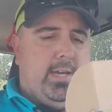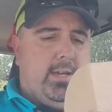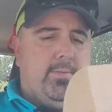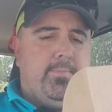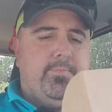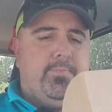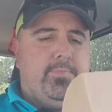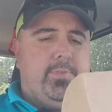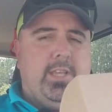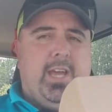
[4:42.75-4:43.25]
I
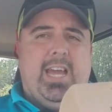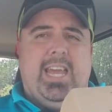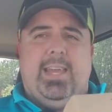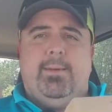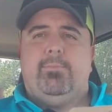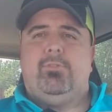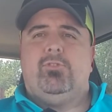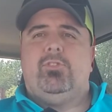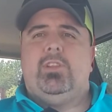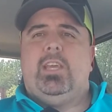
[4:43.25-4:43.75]

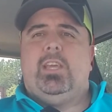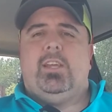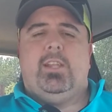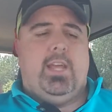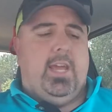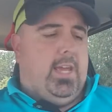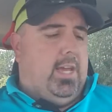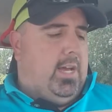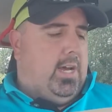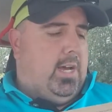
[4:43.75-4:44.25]
am sneaking
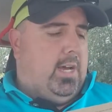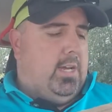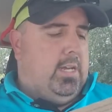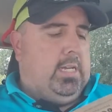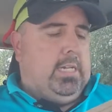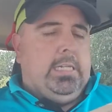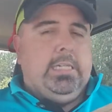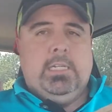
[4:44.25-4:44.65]
a